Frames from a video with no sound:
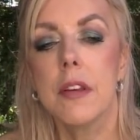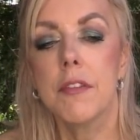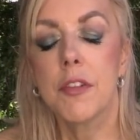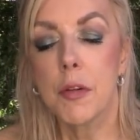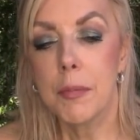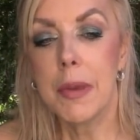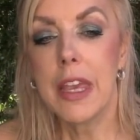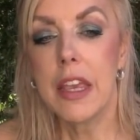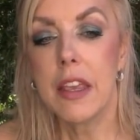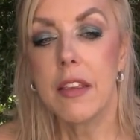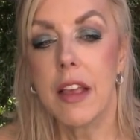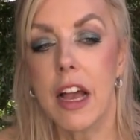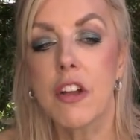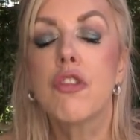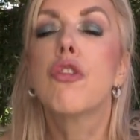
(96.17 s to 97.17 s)
for
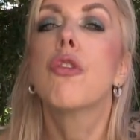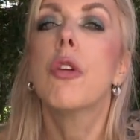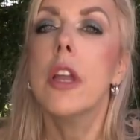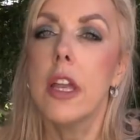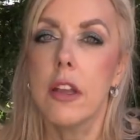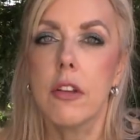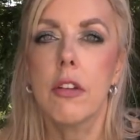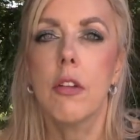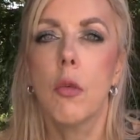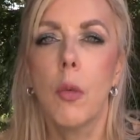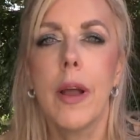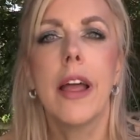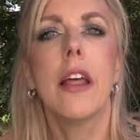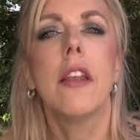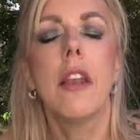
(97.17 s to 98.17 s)
me, a treat
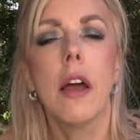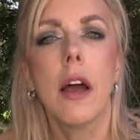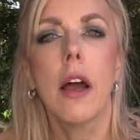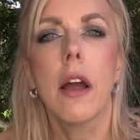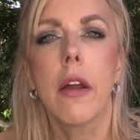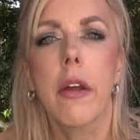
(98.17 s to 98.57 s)
when